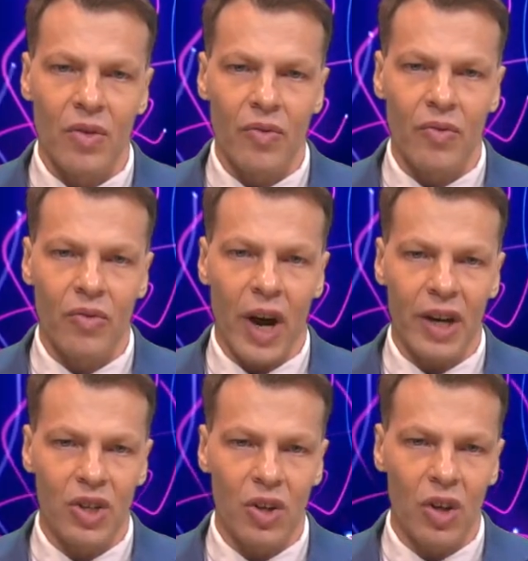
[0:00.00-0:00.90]

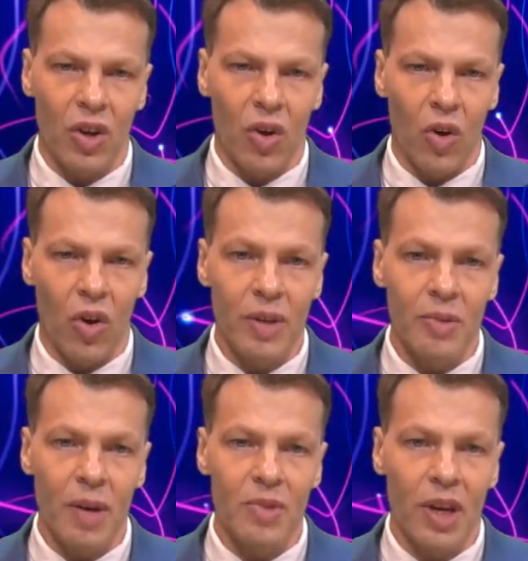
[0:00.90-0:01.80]
fractional, or
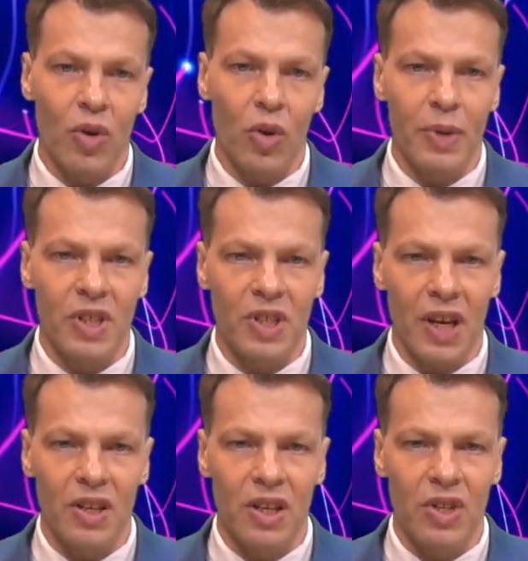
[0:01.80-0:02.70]
sometimes they call
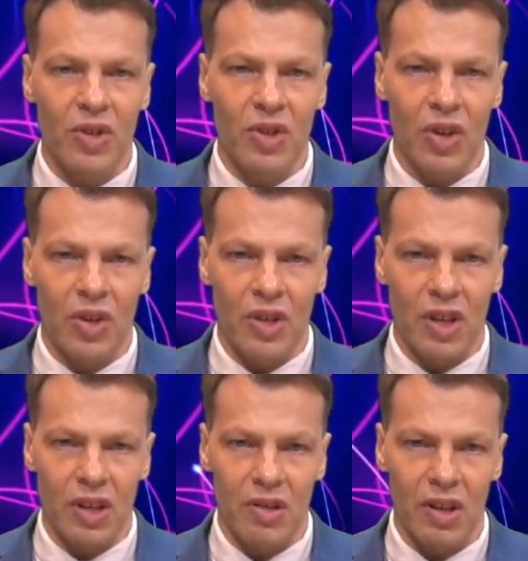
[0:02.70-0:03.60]
percentage
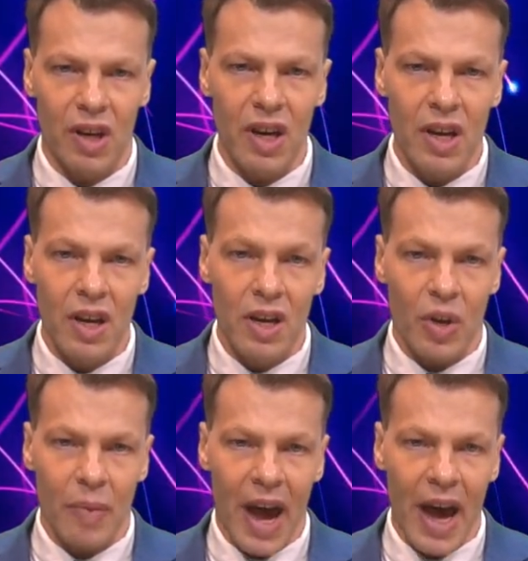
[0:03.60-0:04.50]
uncertainties. Okay? So
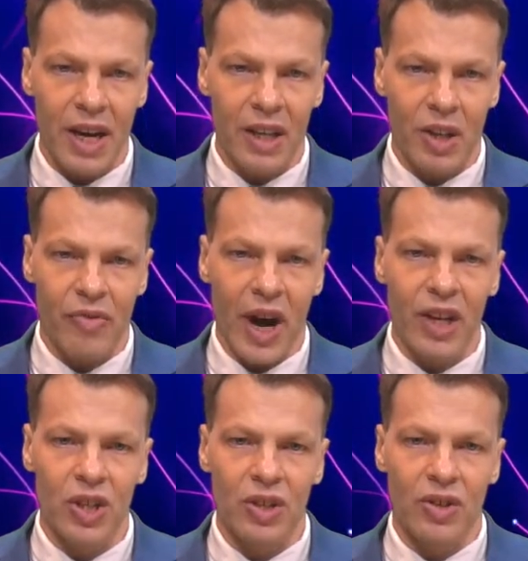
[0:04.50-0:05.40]
I'm adding the
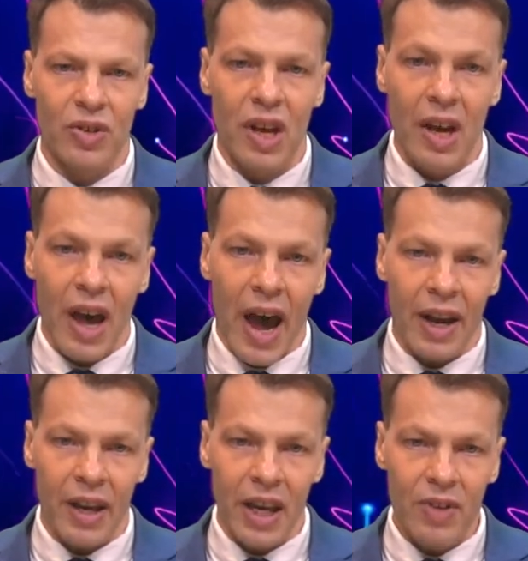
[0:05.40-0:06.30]
fractions. And
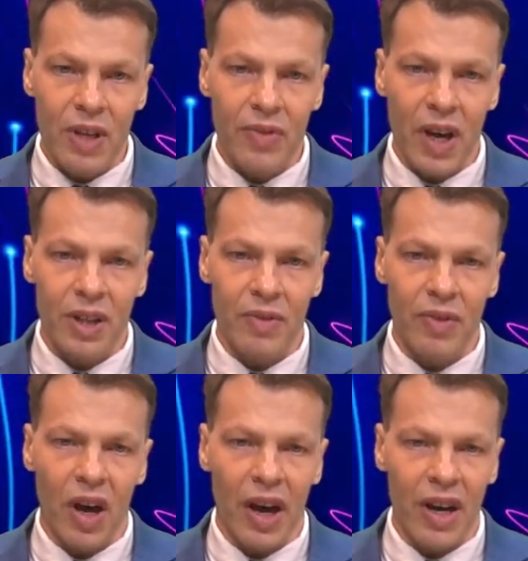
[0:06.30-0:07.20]
even if I
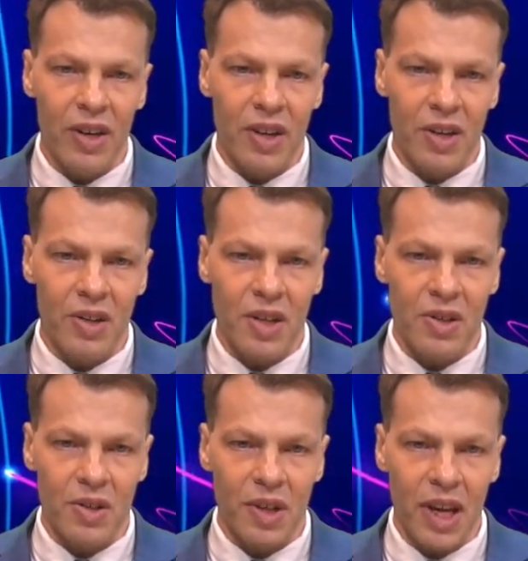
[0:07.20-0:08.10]
divide, can you see it's the
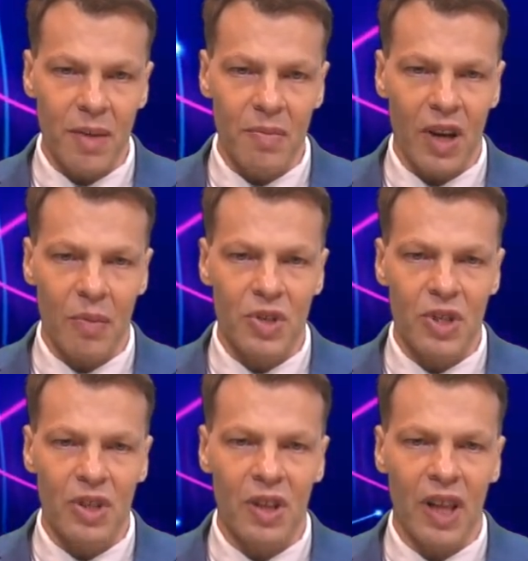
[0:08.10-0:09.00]
same? I'm
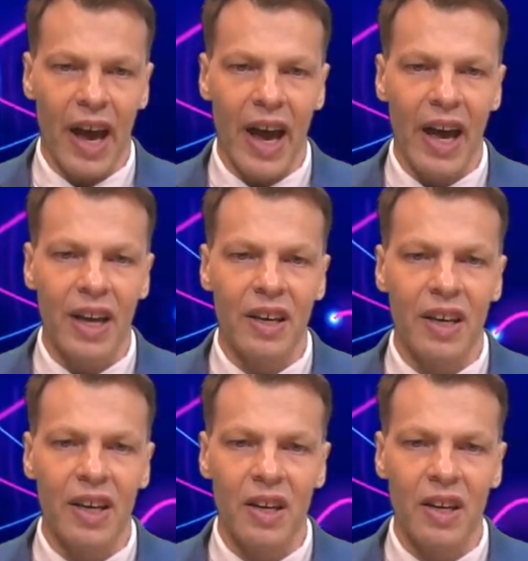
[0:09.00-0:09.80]
still adding